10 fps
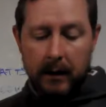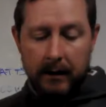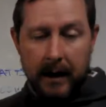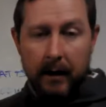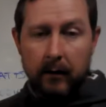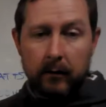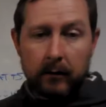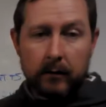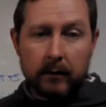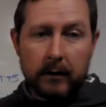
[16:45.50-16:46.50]
Now,
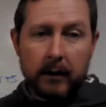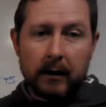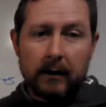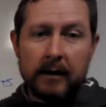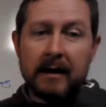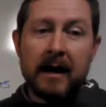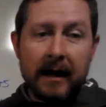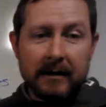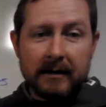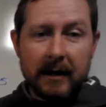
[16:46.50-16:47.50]
the
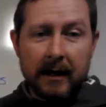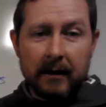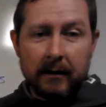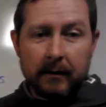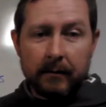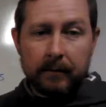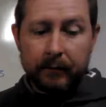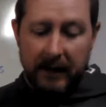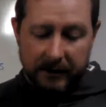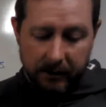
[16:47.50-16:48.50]
next thing
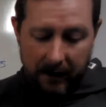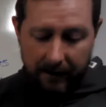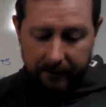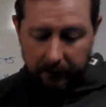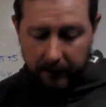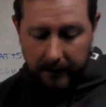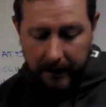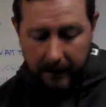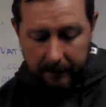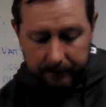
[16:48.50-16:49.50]
that you have to look
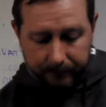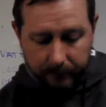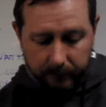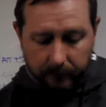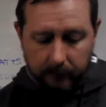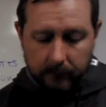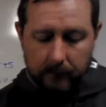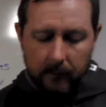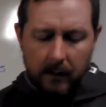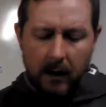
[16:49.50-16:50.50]
at,
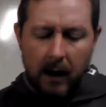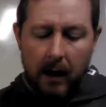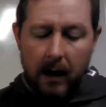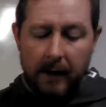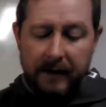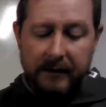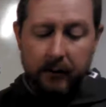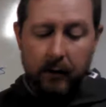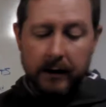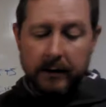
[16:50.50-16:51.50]
that you
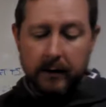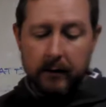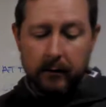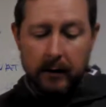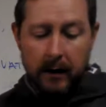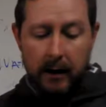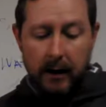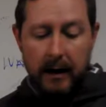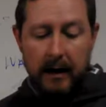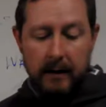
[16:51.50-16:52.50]
want to do,
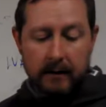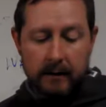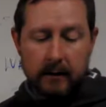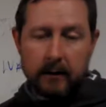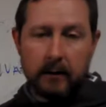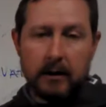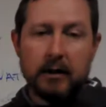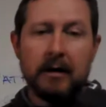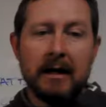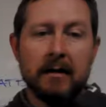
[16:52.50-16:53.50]
is
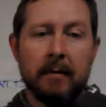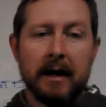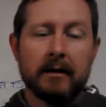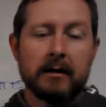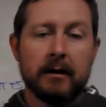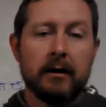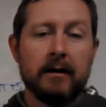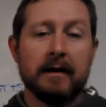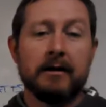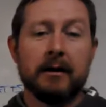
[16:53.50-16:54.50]
you need to make sure
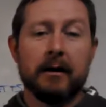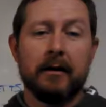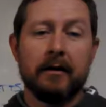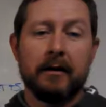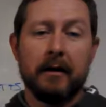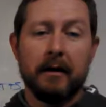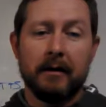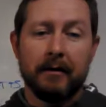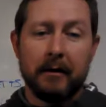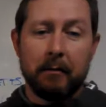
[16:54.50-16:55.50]
that
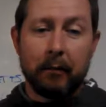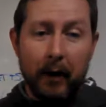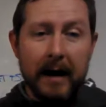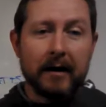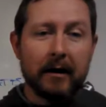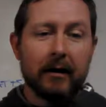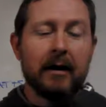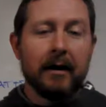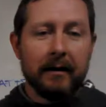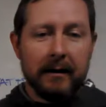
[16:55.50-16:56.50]
the
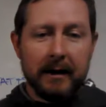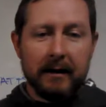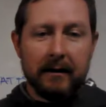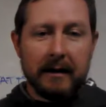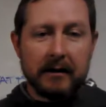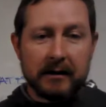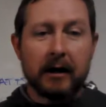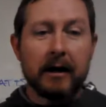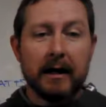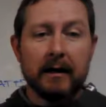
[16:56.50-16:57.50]
breaker, the
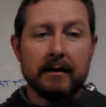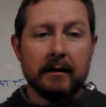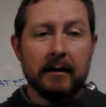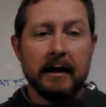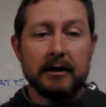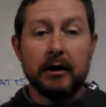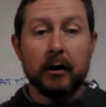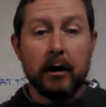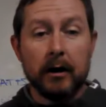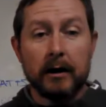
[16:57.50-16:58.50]
circuit that you
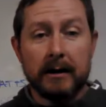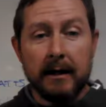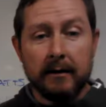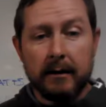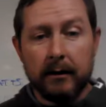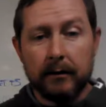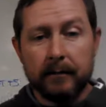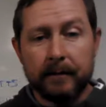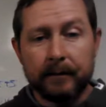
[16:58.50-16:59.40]
are hooked into,